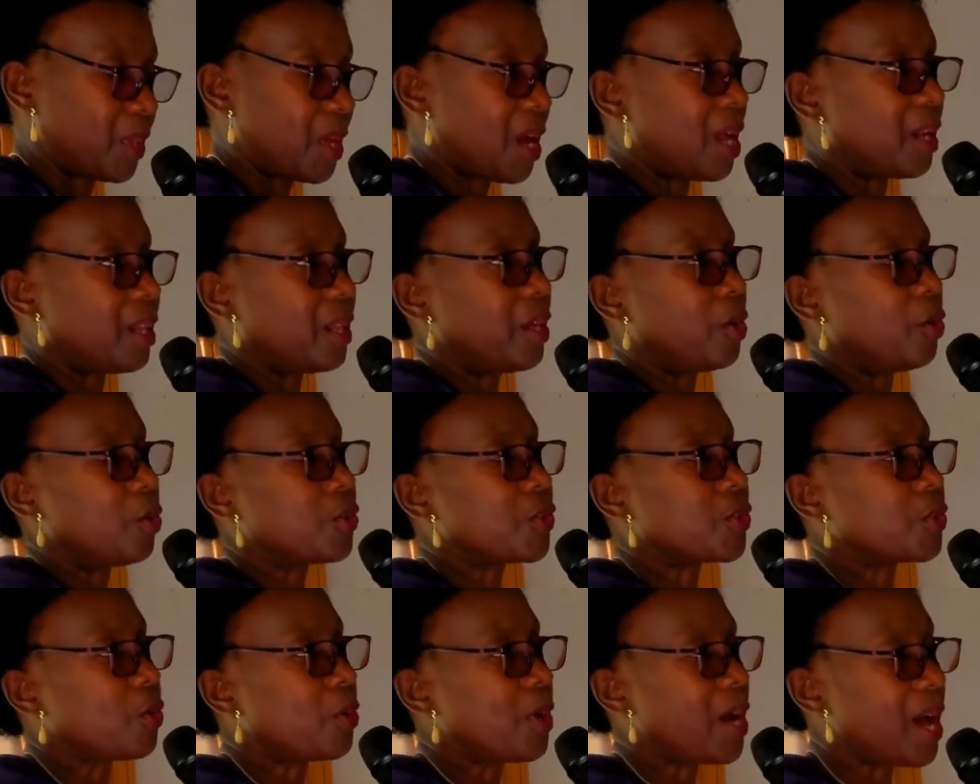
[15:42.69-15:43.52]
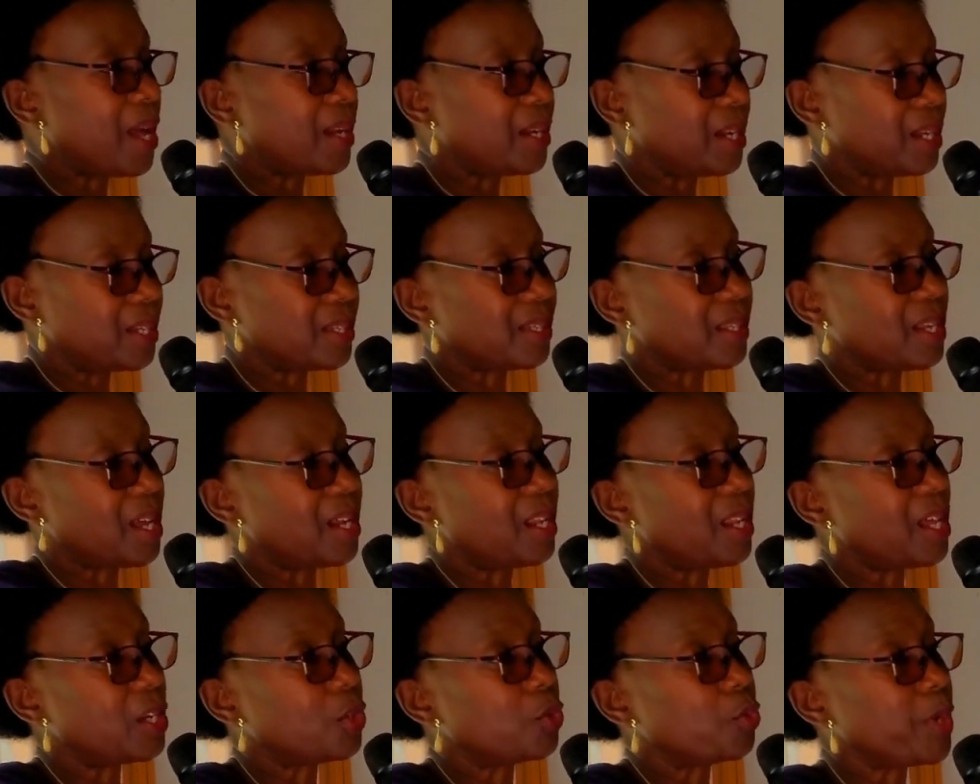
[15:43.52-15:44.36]
And they also
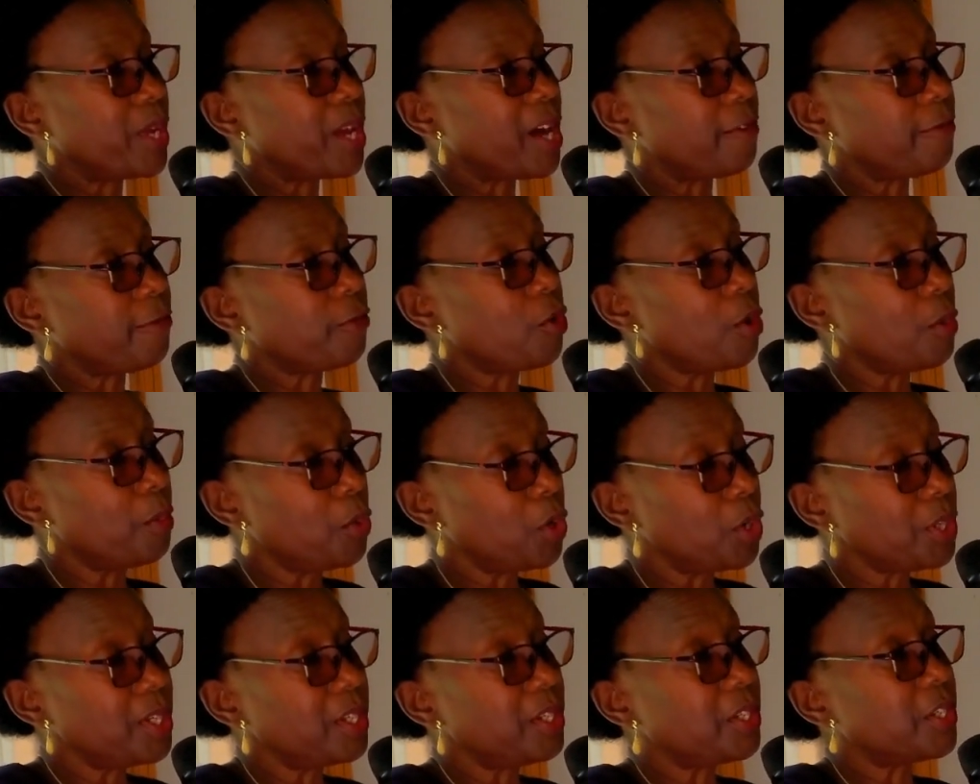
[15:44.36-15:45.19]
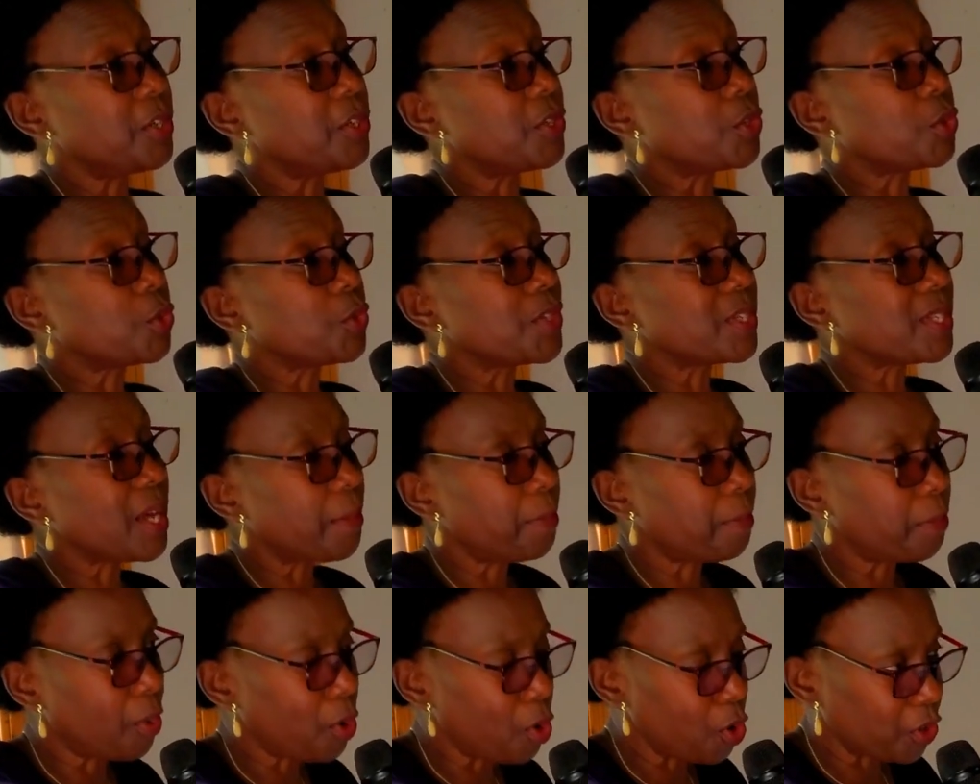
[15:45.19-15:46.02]
understand that we have commodities to
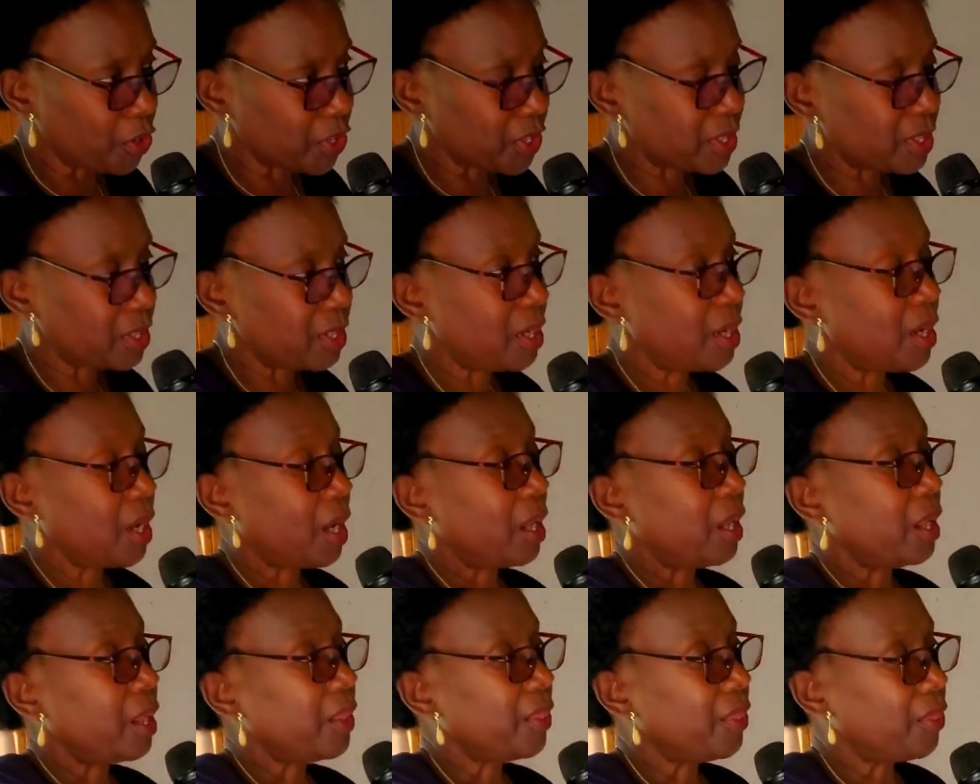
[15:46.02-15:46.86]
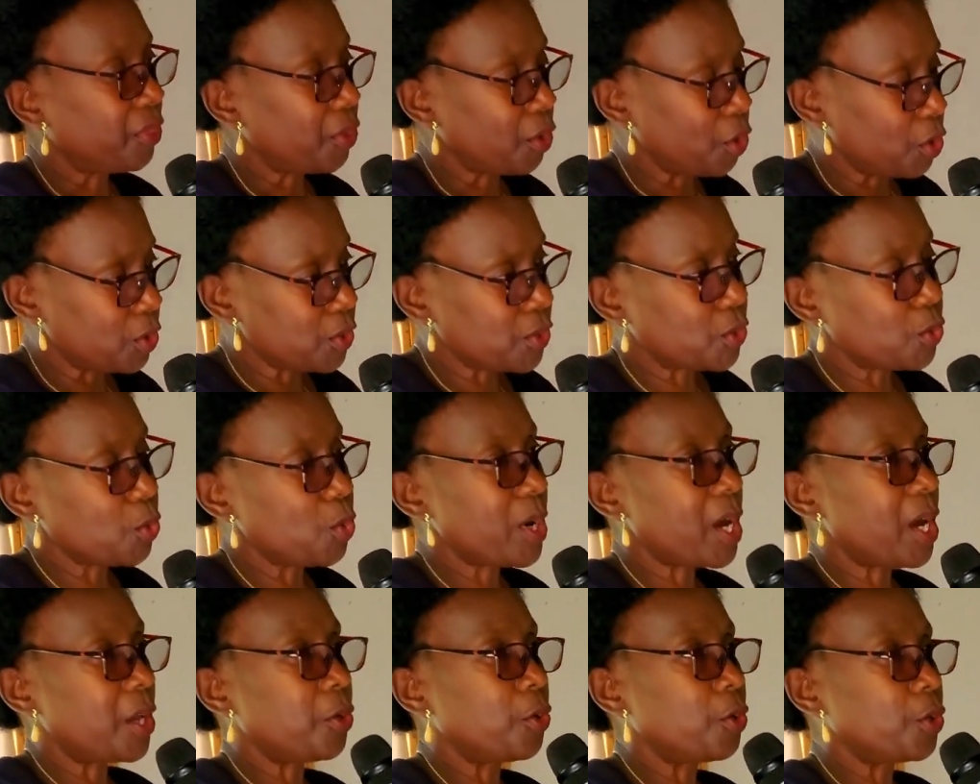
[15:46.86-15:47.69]
support those who
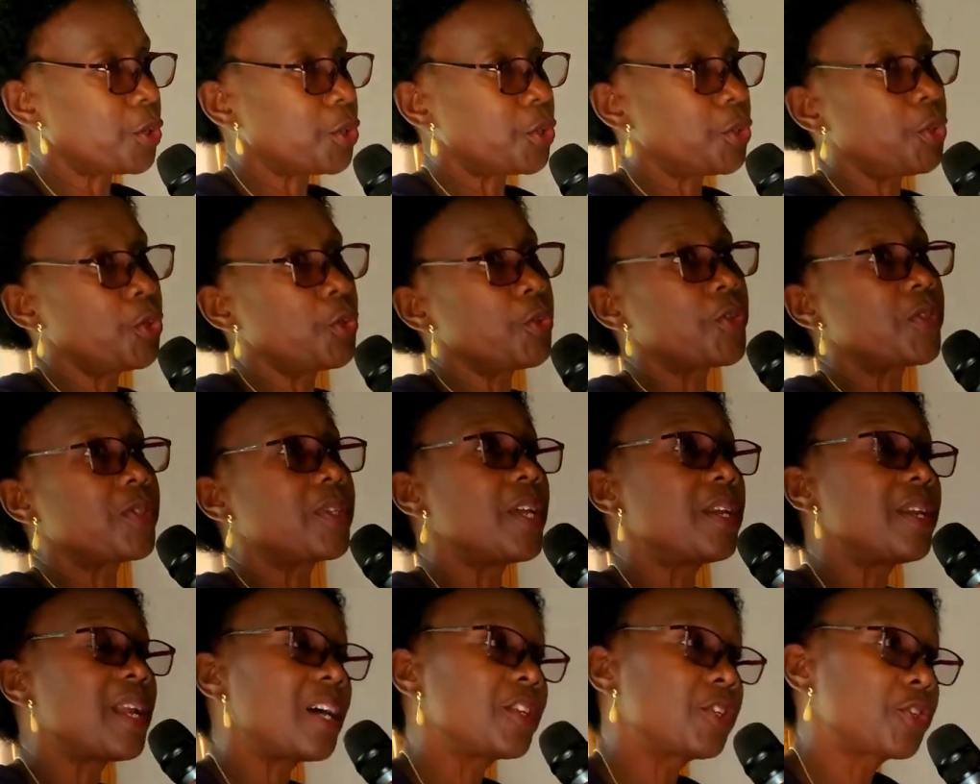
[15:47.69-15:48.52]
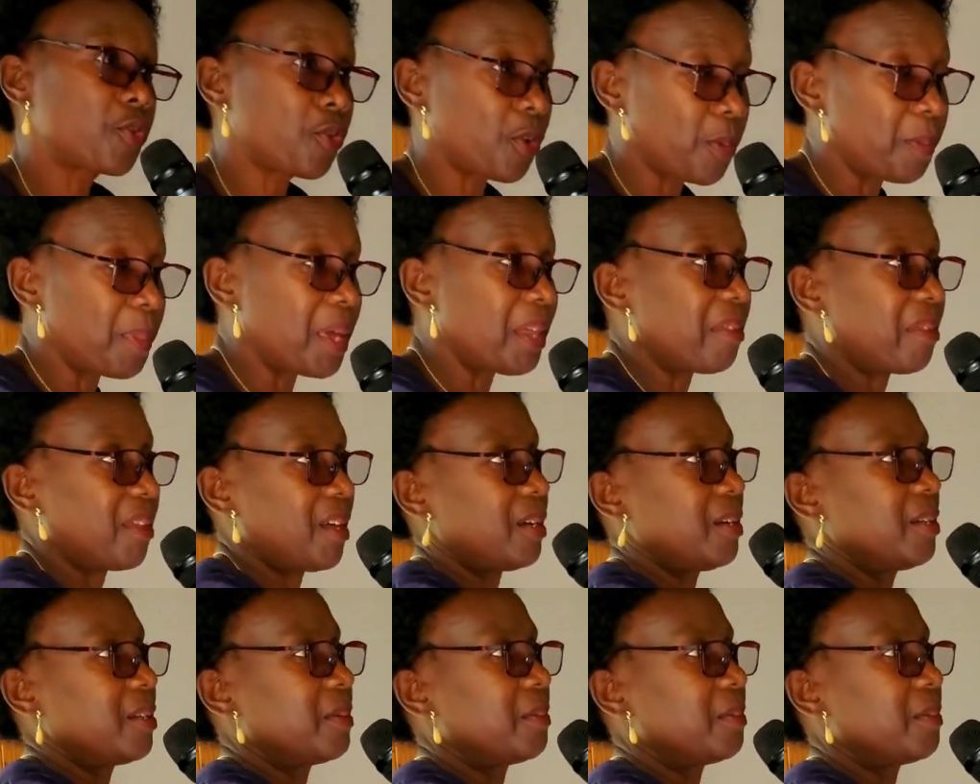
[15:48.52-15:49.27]
cannot use the natural method.